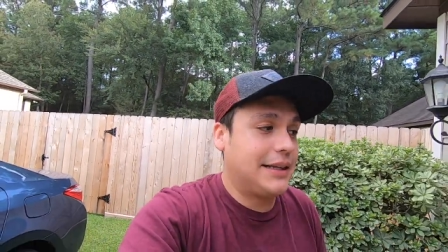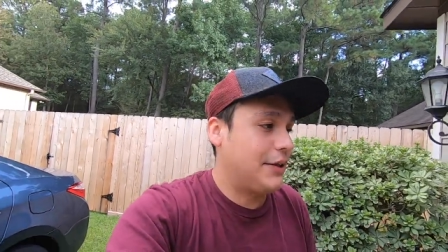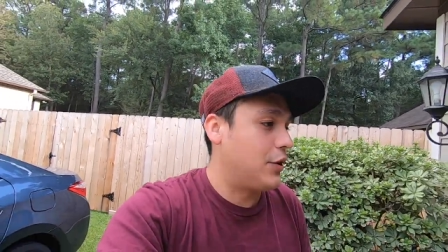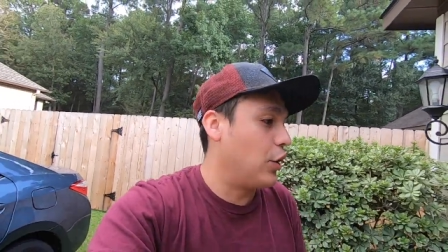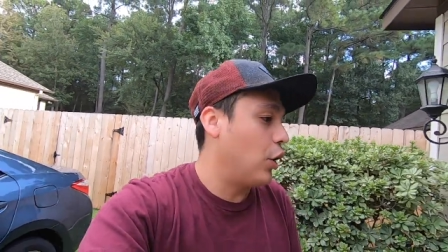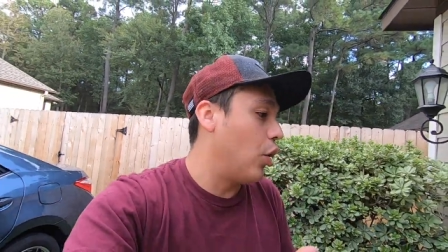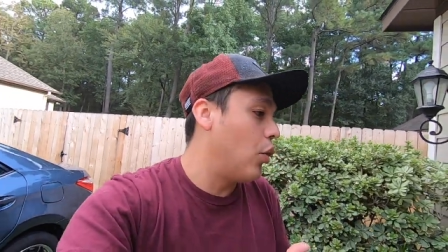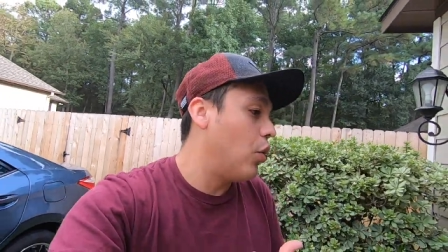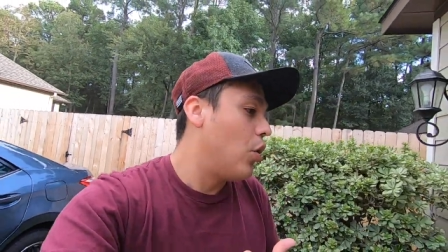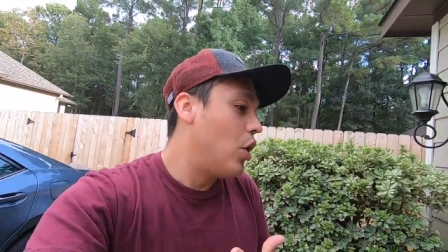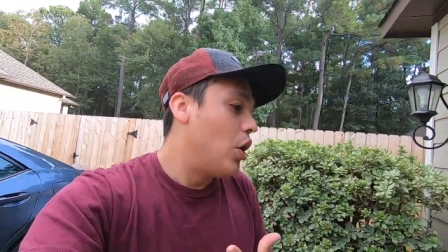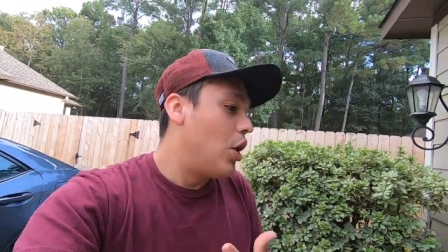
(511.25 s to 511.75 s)

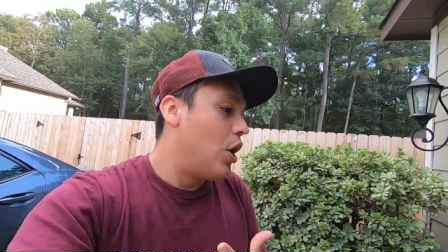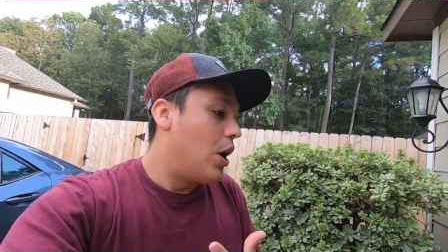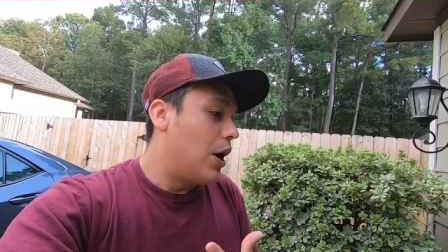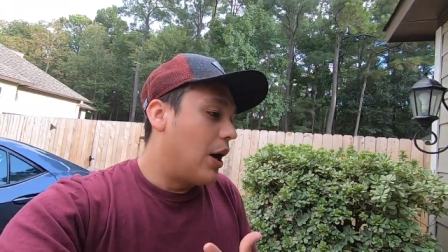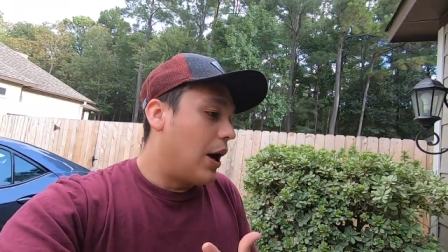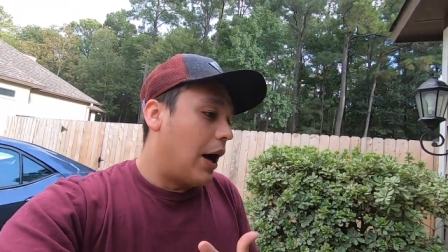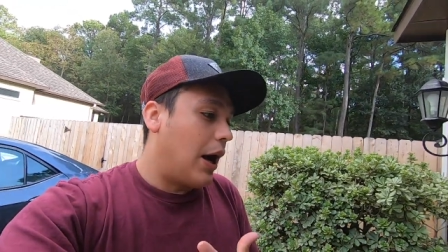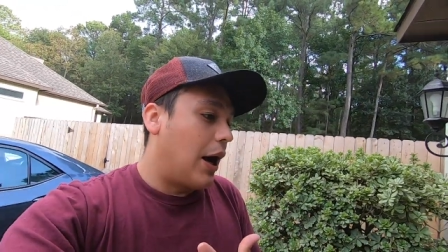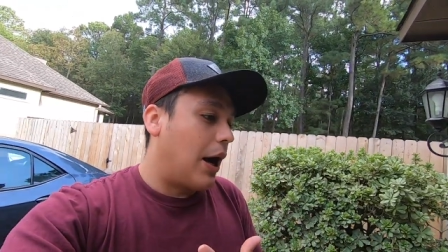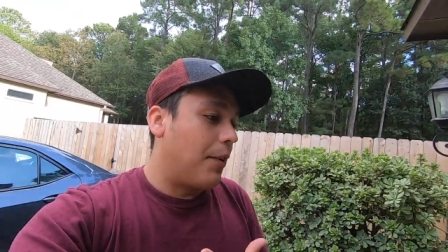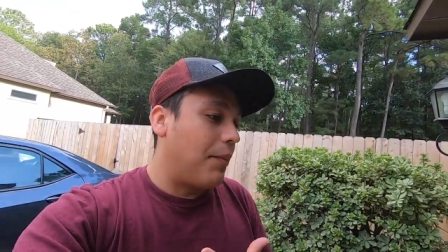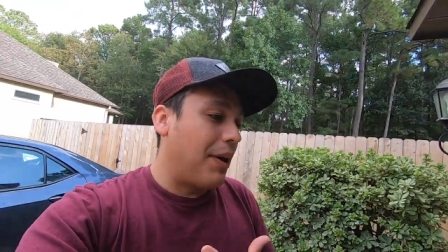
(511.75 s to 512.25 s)
So
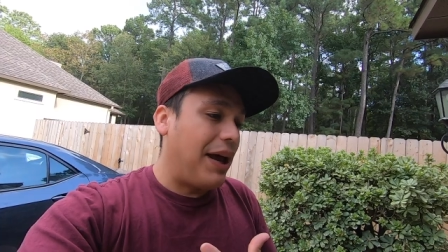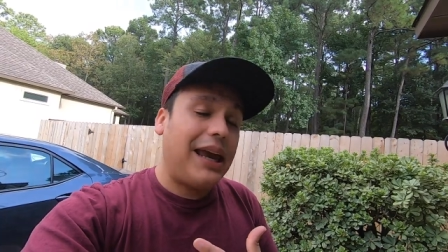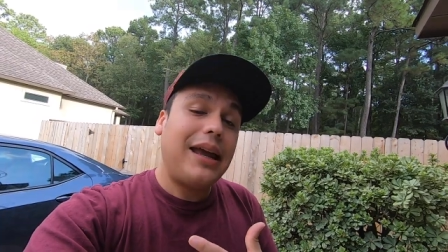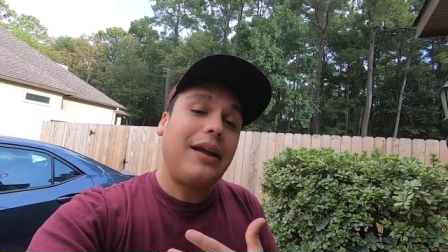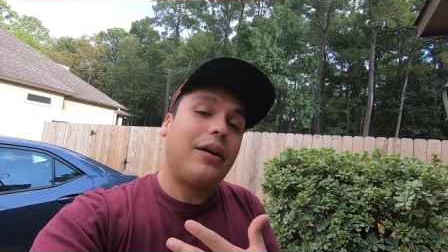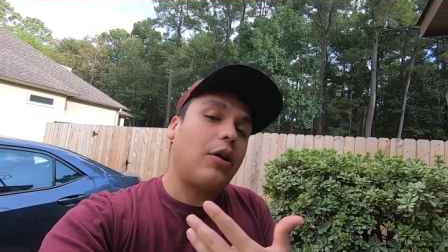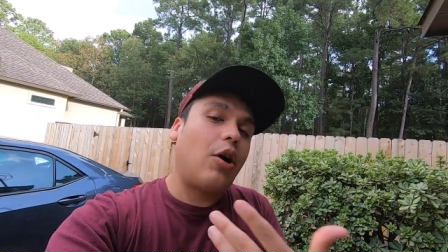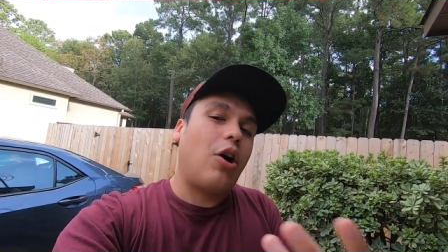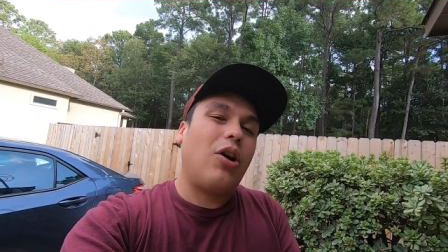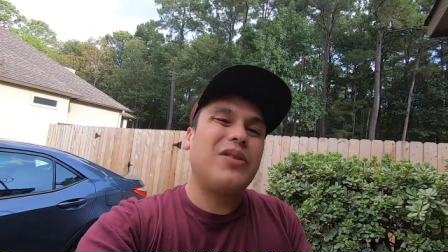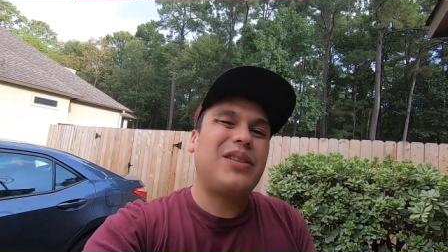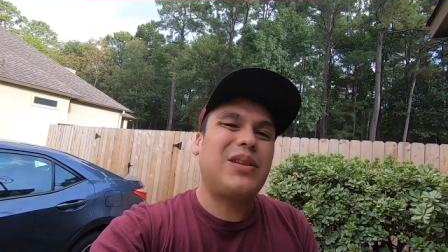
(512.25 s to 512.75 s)
um,
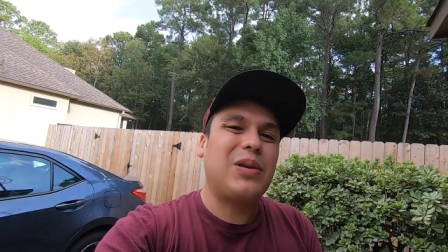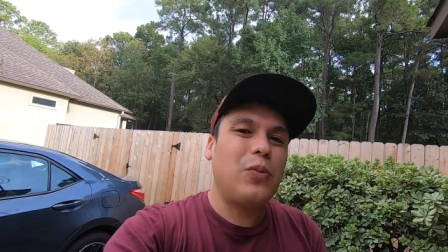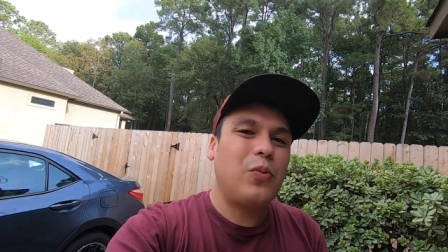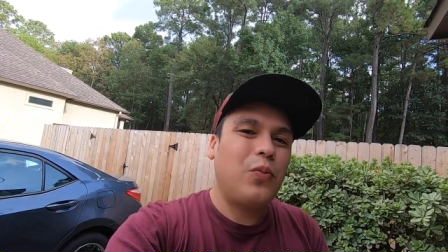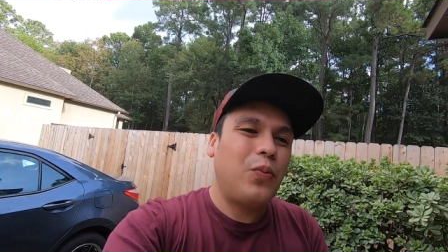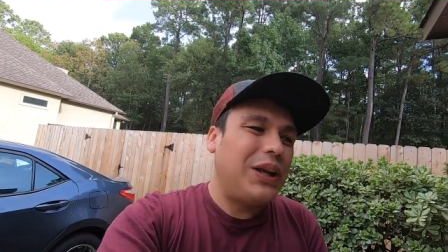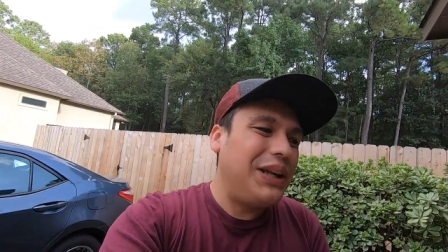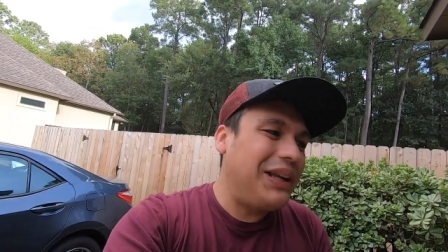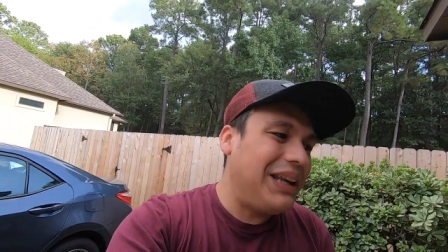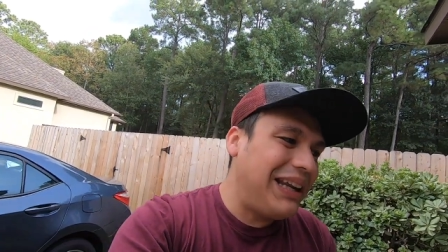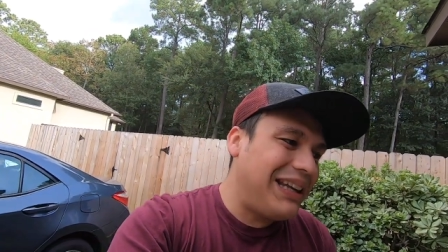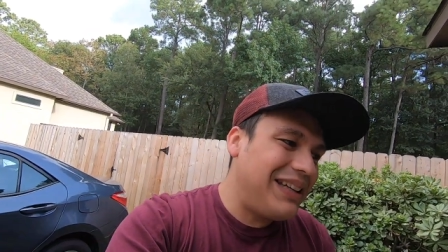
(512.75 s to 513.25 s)
and also,
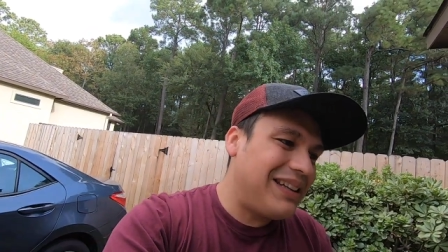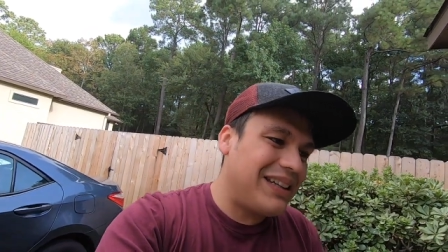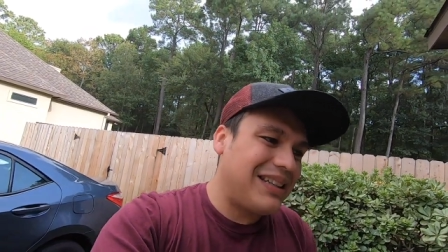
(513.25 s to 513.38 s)
we need